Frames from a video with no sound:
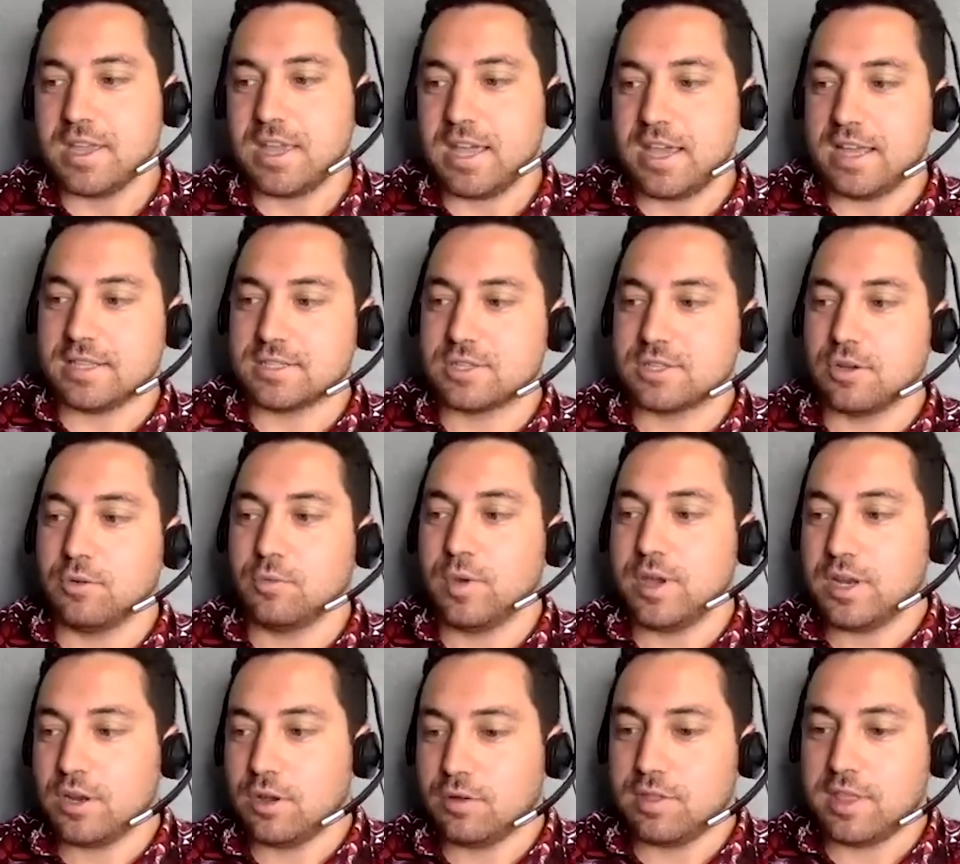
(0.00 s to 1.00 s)
And so
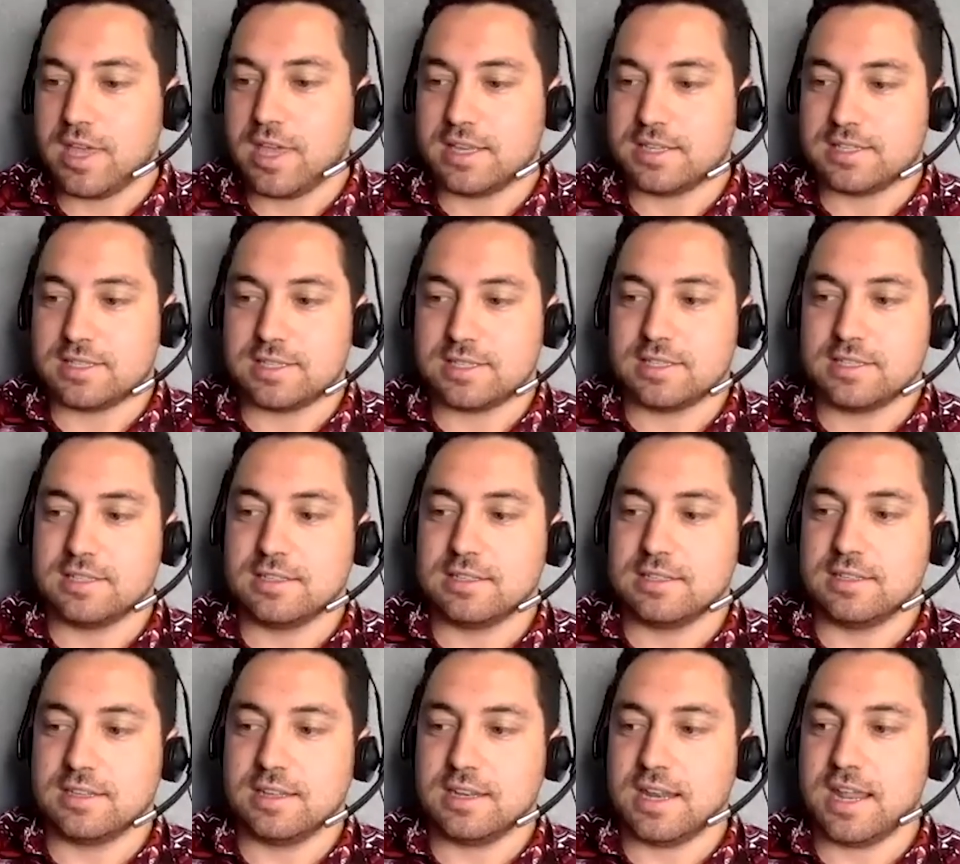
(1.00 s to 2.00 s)
we know that
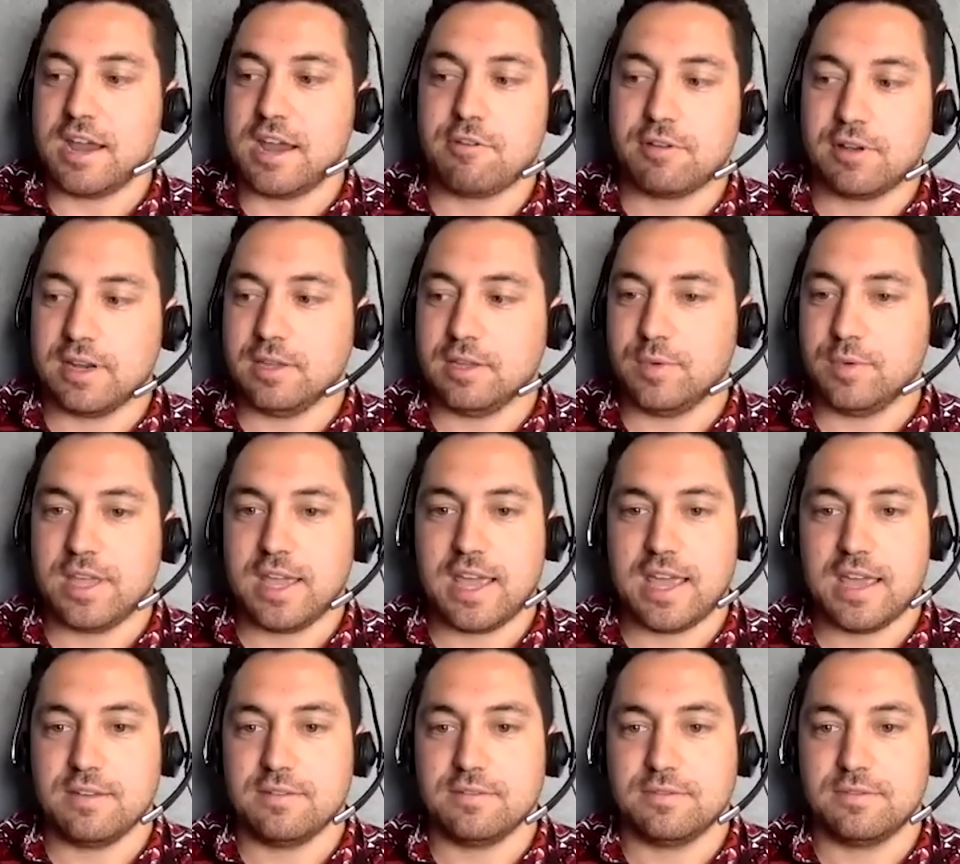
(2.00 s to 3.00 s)
inherently we
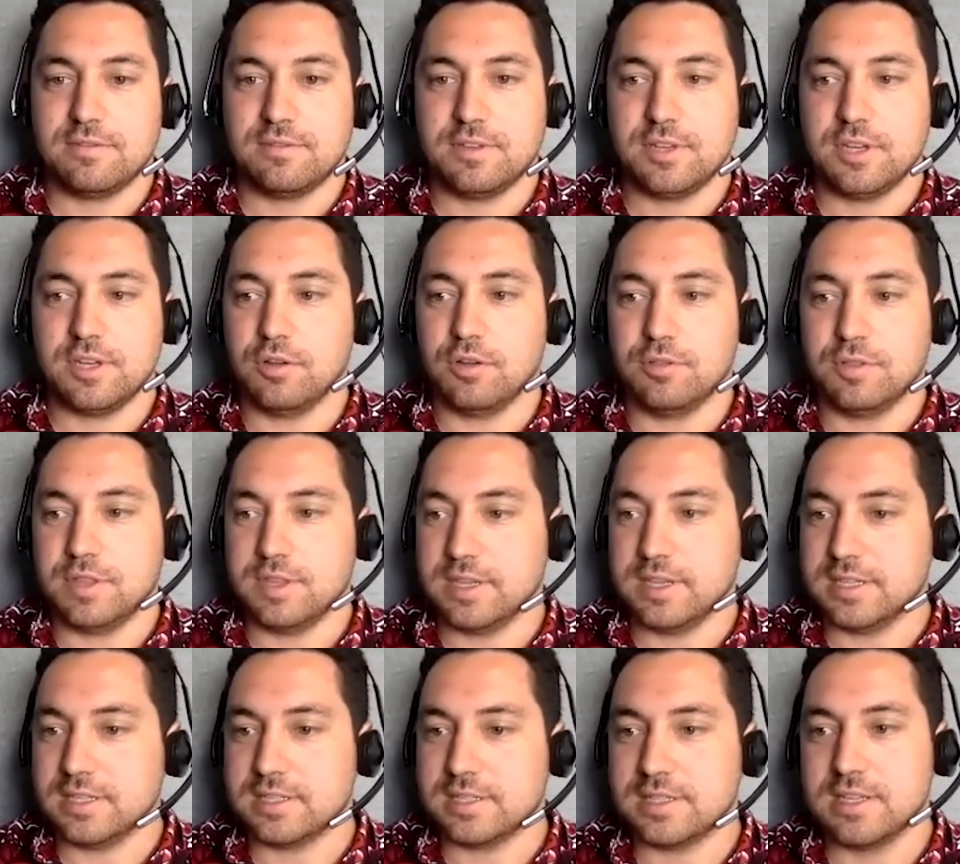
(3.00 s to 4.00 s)
have,
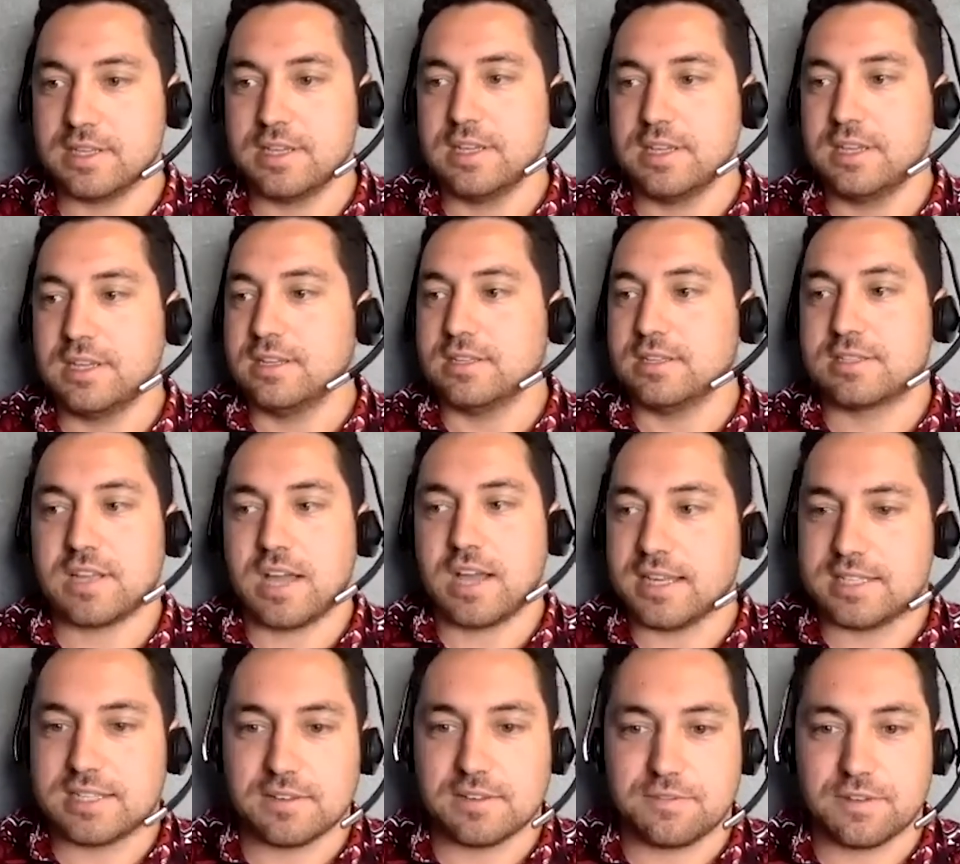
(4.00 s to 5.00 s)
these
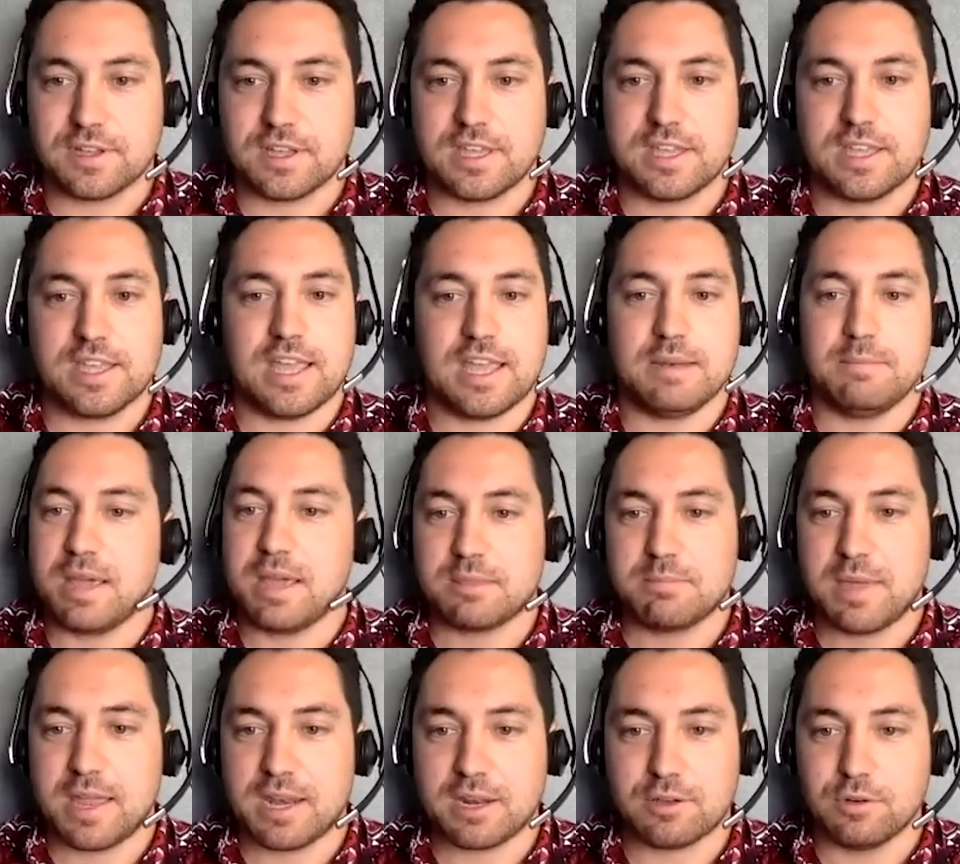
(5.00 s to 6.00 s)
scientific and
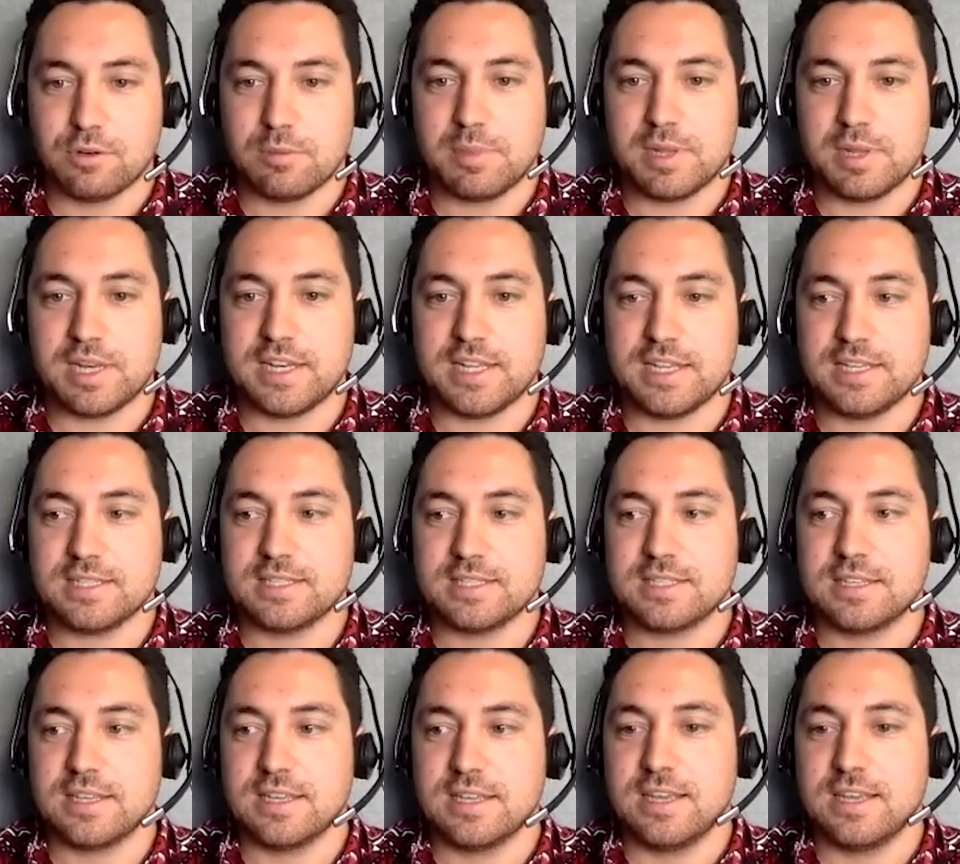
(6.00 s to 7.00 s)
mathematical
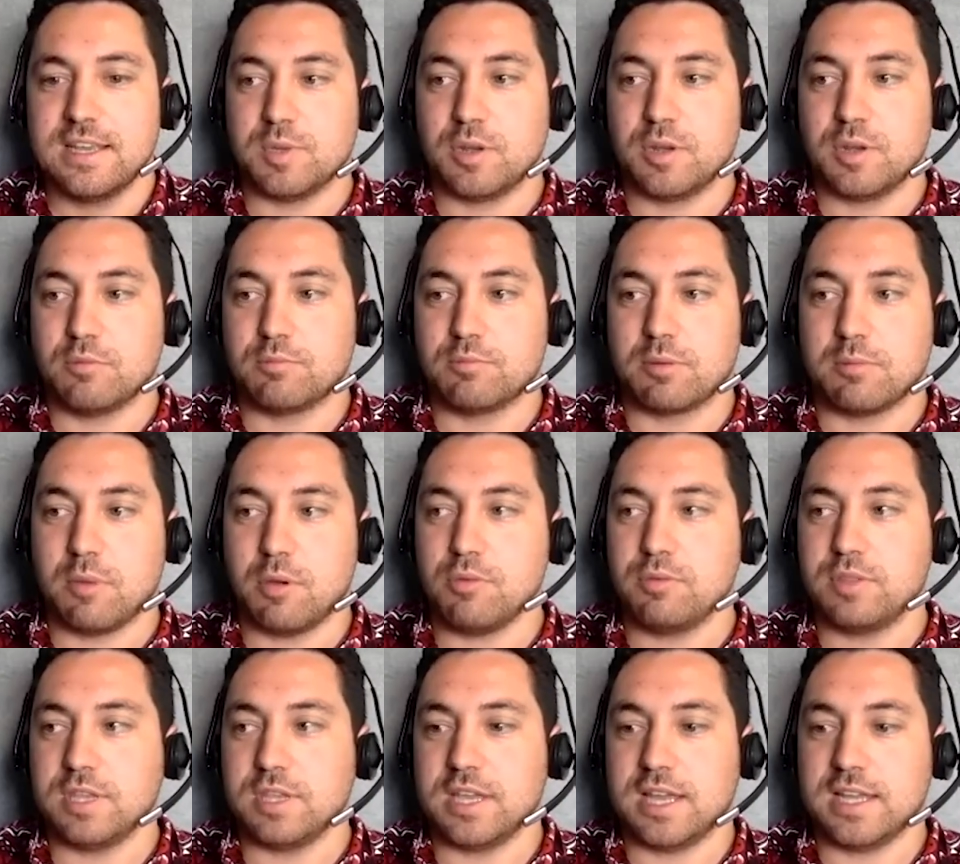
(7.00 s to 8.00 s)
abilities. We don't
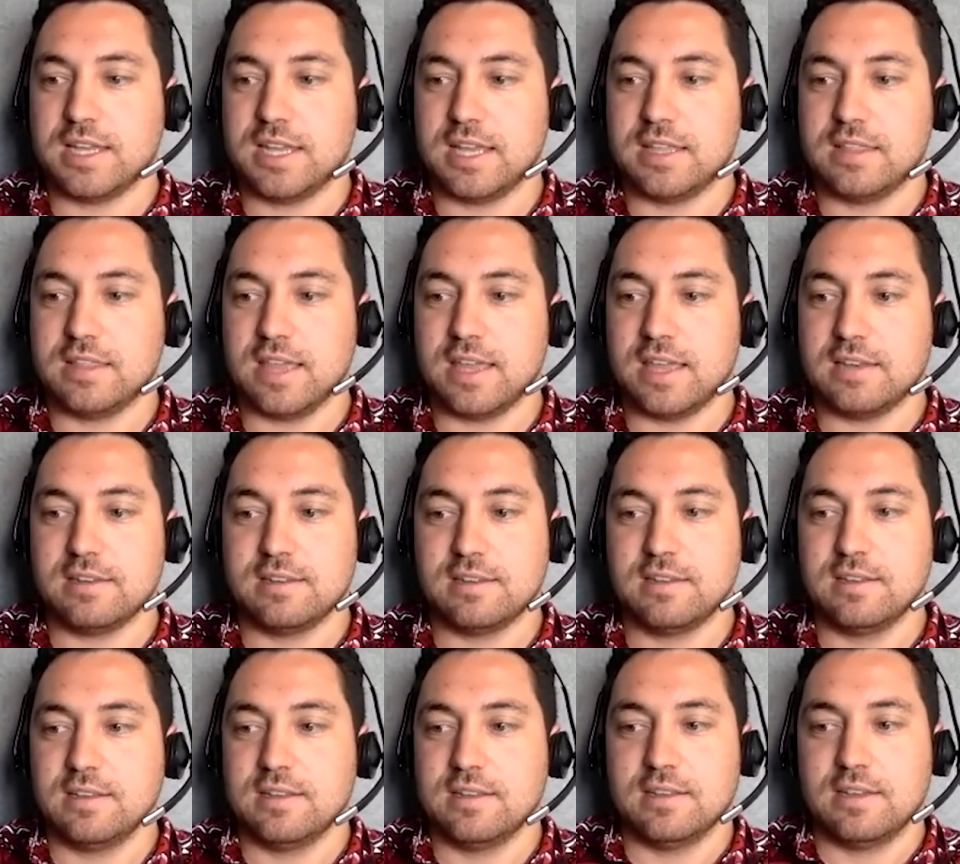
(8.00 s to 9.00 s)
promote the idea that
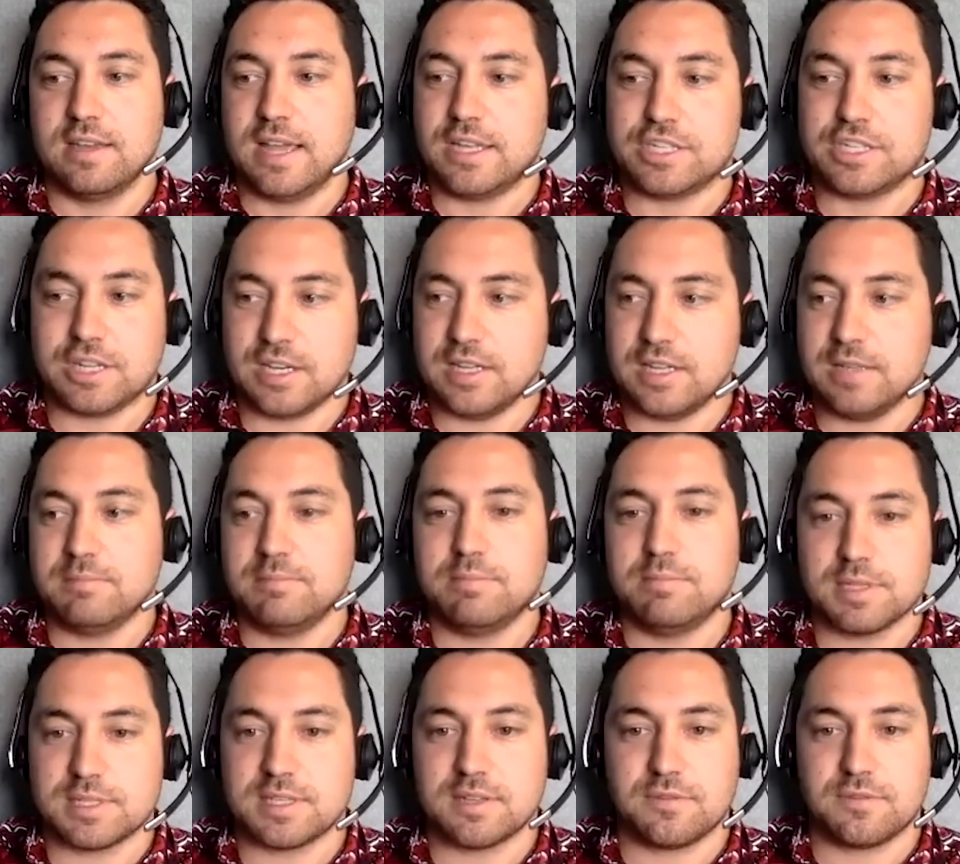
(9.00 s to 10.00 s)
actually
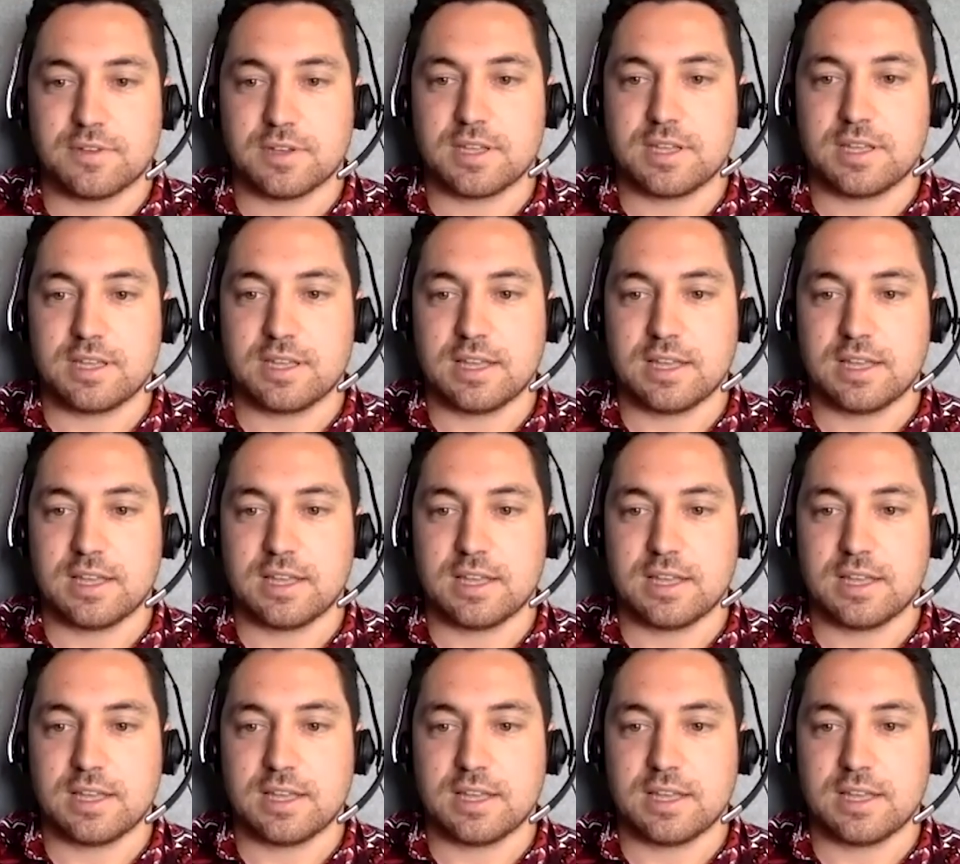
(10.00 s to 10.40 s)
Pacific